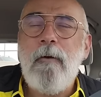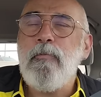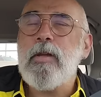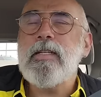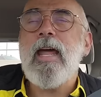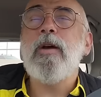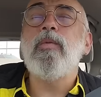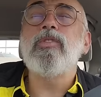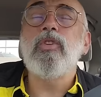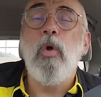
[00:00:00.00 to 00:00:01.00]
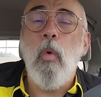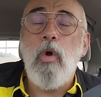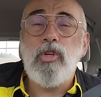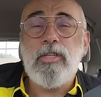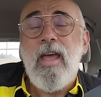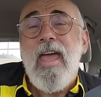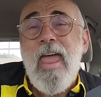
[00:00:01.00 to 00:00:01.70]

every day. It was gorgeous.